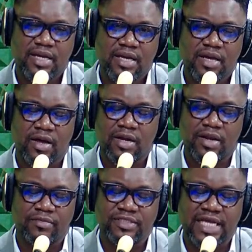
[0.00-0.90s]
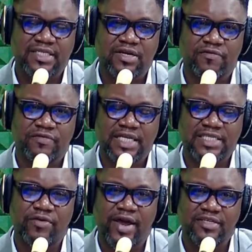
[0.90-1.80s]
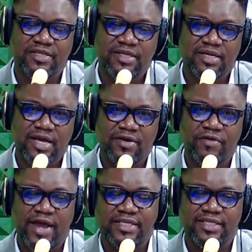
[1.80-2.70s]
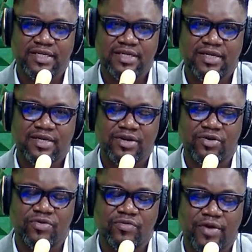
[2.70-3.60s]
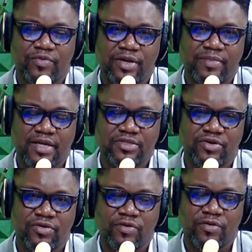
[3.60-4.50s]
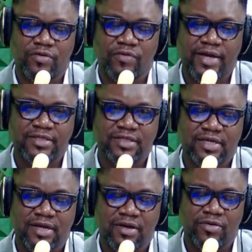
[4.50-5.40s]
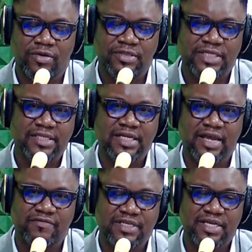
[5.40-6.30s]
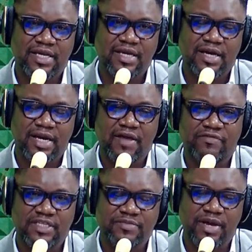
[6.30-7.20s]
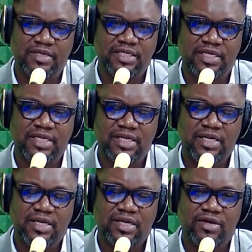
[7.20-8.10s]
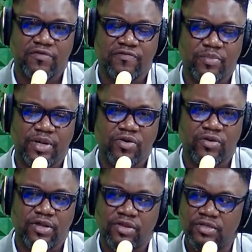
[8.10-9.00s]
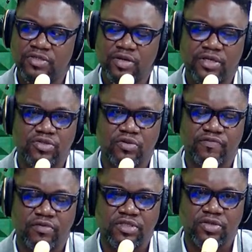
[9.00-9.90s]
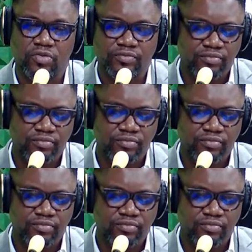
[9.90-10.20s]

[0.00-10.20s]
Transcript: center right and right, you know, right wing party or center left and leftist party, you know, form a coalition, so on and so forth. So